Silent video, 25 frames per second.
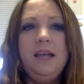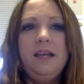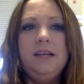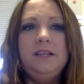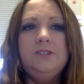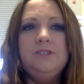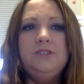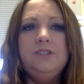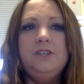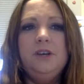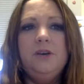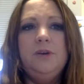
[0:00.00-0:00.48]

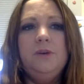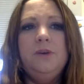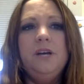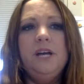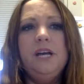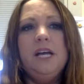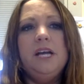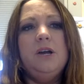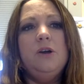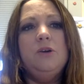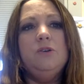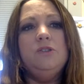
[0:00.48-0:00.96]
So
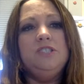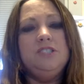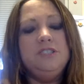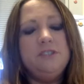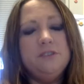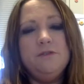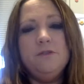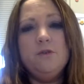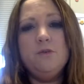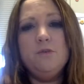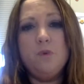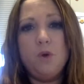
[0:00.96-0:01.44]

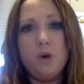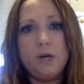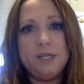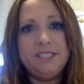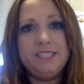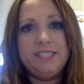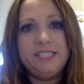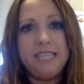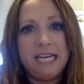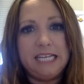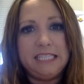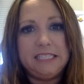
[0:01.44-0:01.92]
civil
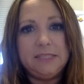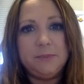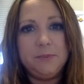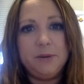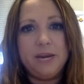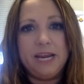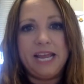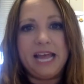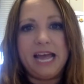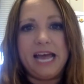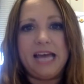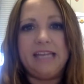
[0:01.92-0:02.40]
war does
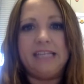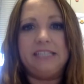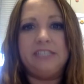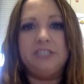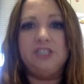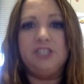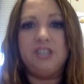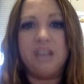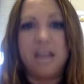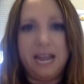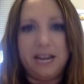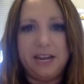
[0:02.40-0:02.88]
break out
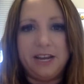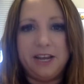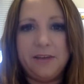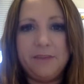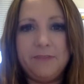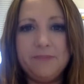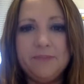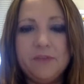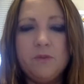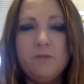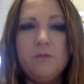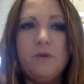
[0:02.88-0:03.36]
in
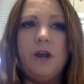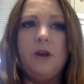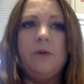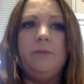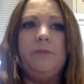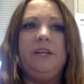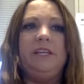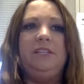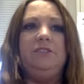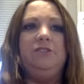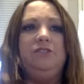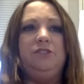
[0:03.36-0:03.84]
China, where
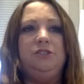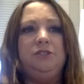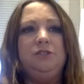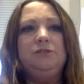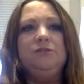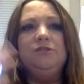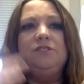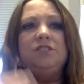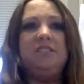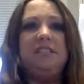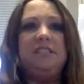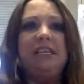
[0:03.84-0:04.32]
we
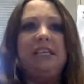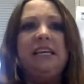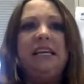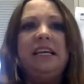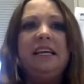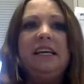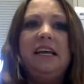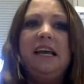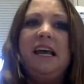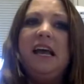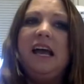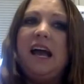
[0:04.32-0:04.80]
do
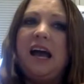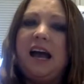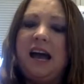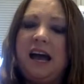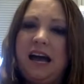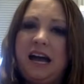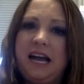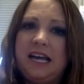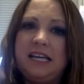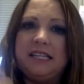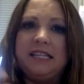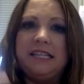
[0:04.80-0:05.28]
see
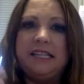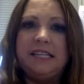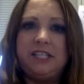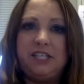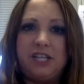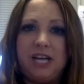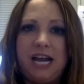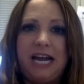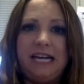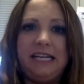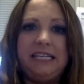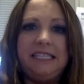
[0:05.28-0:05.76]
the
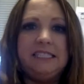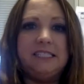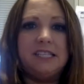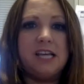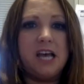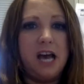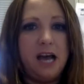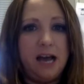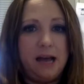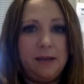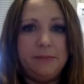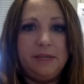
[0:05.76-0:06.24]
Chinese
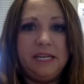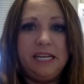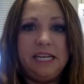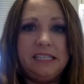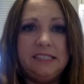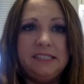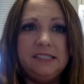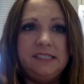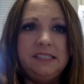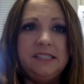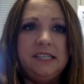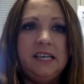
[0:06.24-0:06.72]

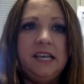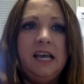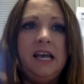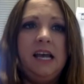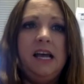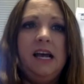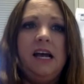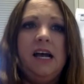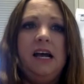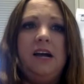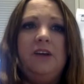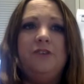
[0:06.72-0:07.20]
communists
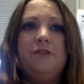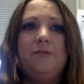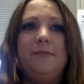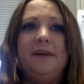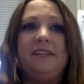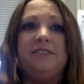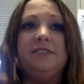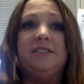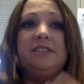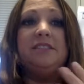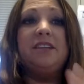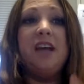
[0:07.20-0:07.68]
under Mao
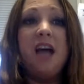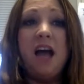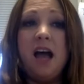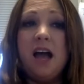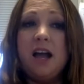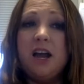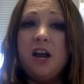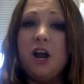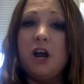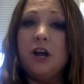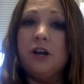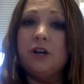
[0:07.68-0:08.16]

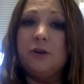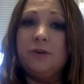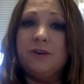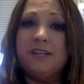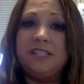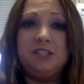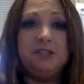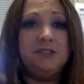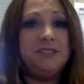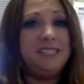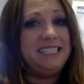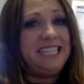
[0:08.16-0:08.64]
Zedong are going
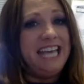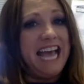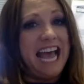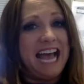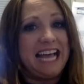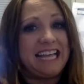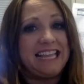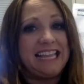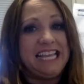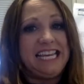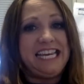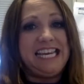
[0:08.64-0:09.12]
to
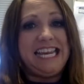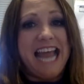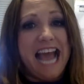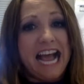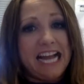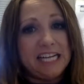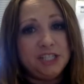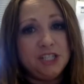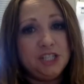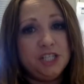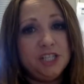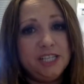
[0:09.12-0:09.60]
attack the
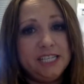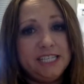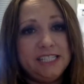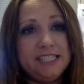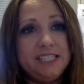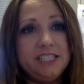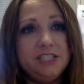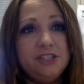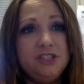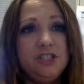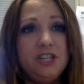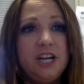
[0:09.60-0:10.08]
nationalists
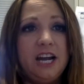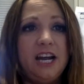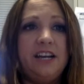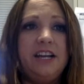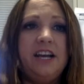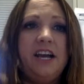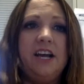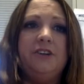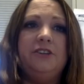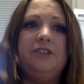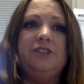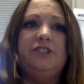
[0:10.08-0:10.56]
in China
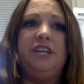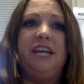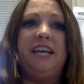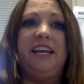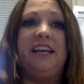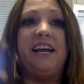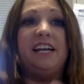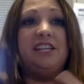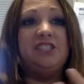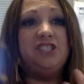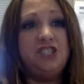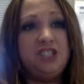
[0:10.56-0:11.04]
under Chiang
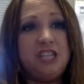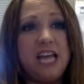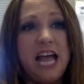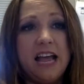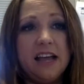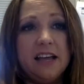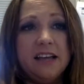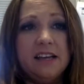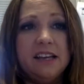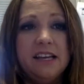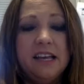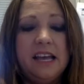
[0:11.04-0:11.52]
Kai
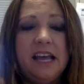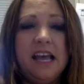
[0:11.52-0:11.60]
shek.